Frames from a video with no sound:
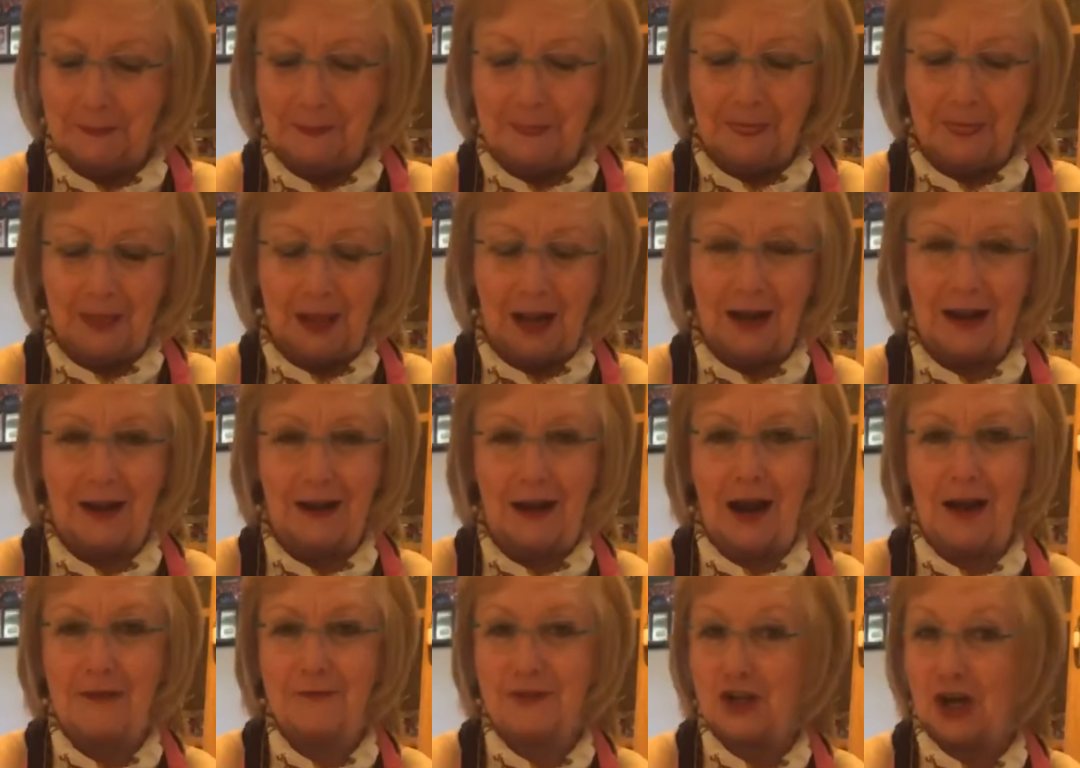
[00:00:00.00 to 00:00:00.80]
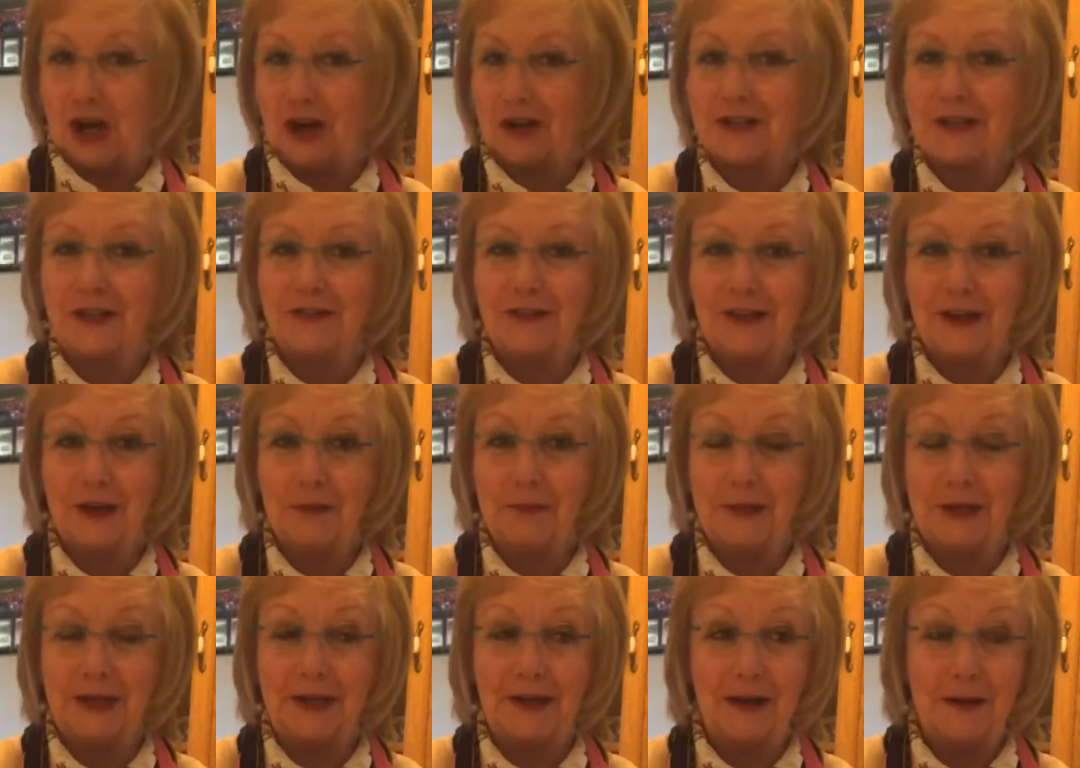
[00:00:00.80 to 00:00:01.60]
I've talked a little
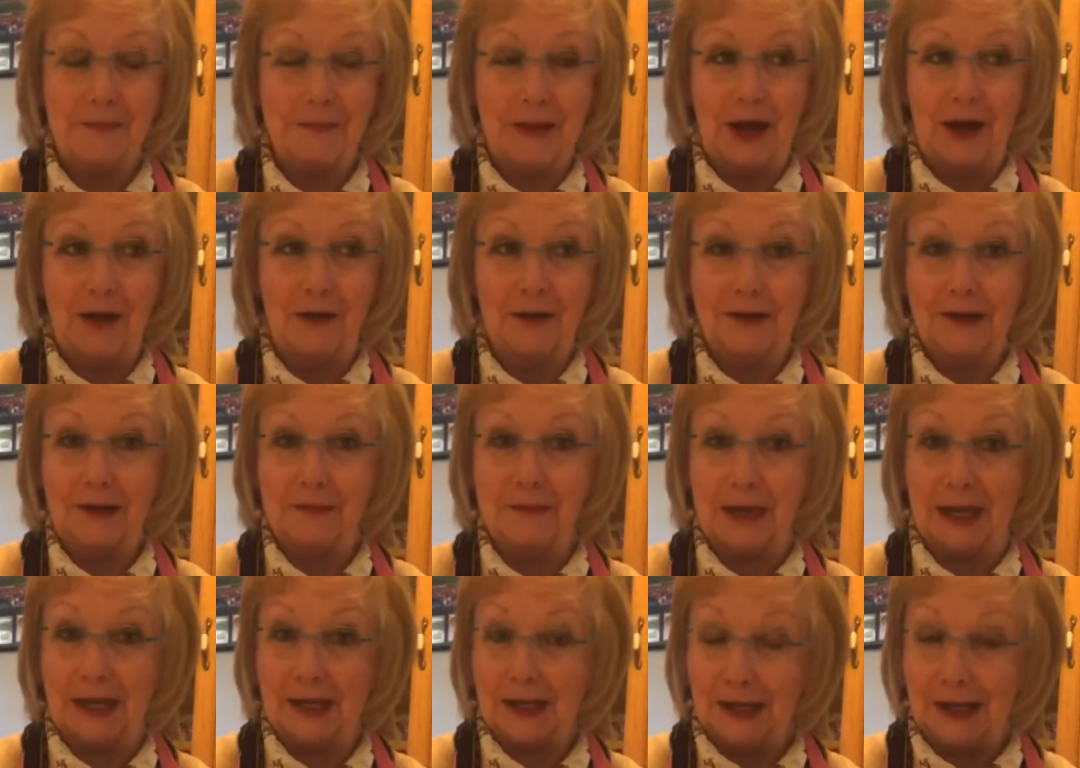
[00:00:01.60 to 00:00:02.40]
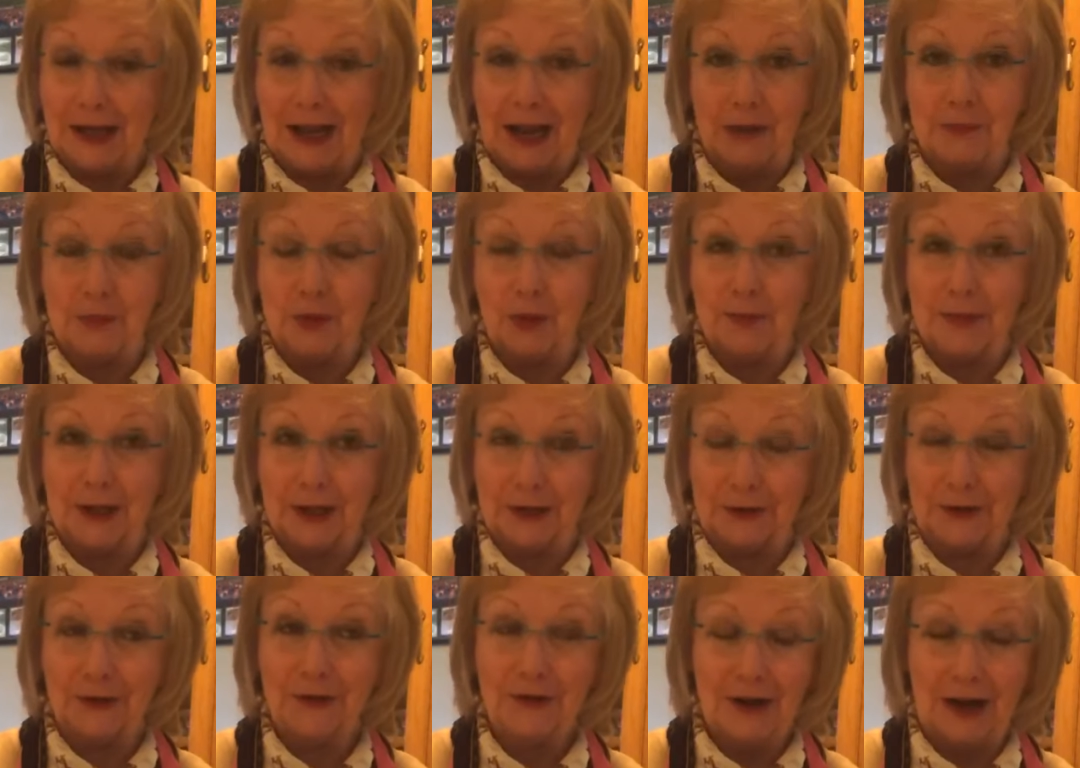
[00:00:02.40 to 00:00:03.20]
bit about making apple
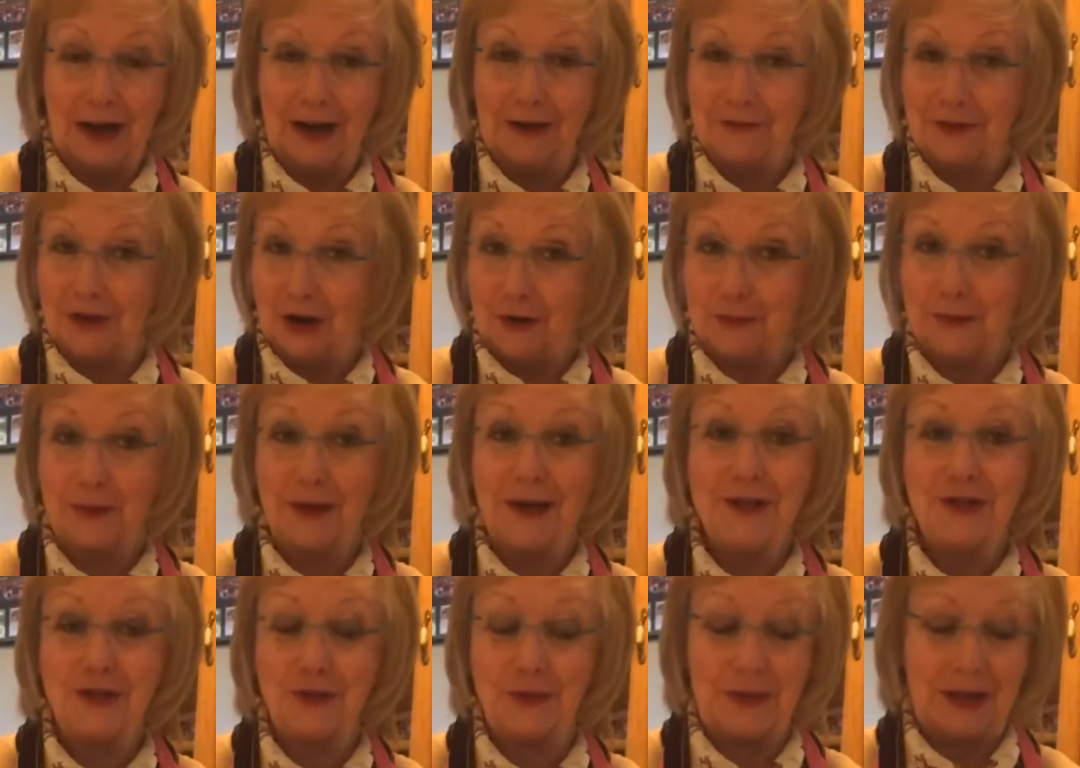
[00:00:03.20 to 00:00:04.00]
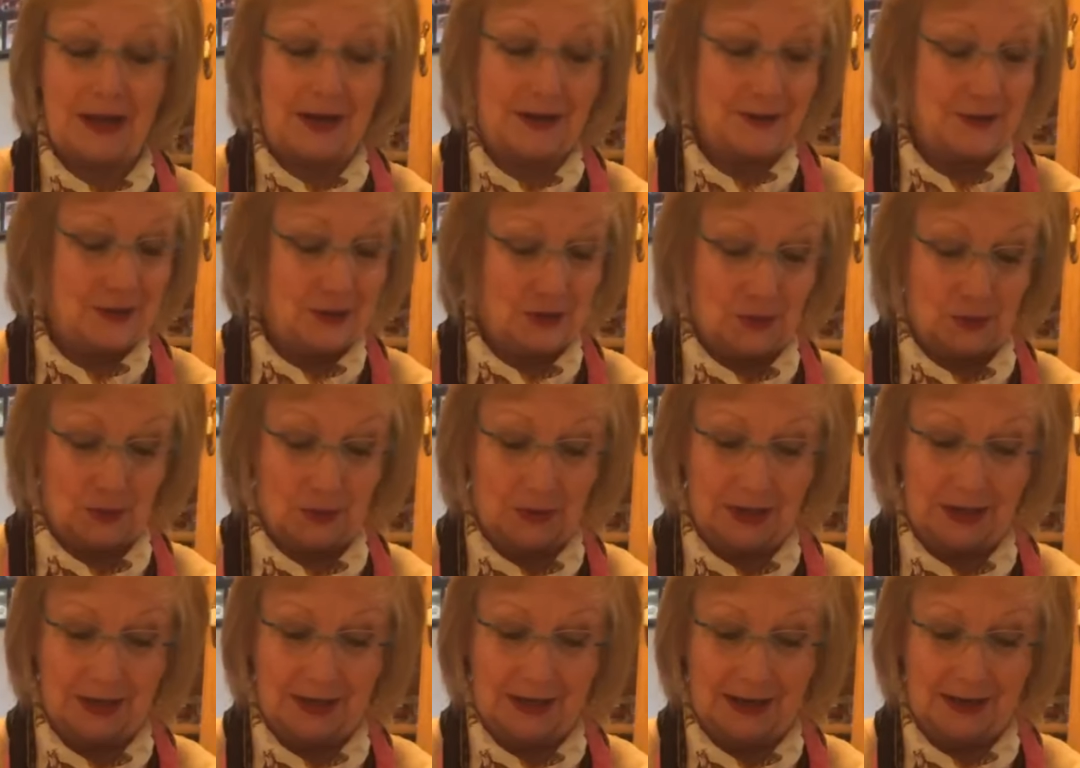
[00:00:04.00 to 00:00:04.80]
butter. I've not read you that
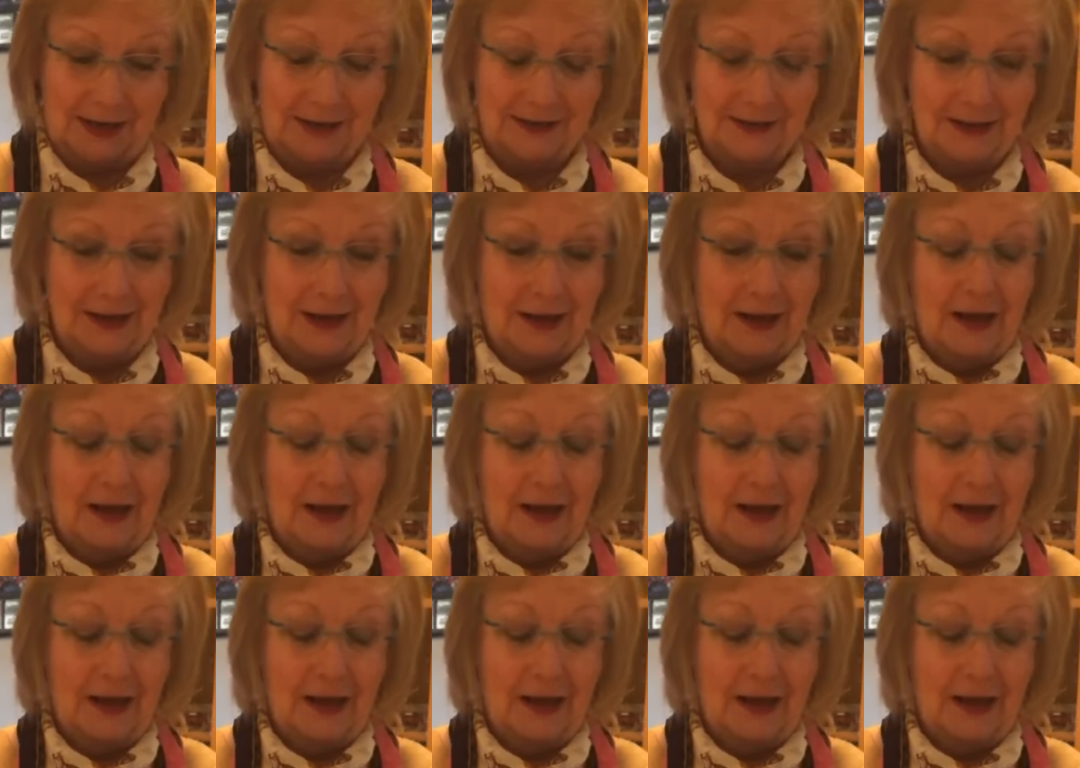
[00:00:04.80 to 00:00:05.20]
story yet.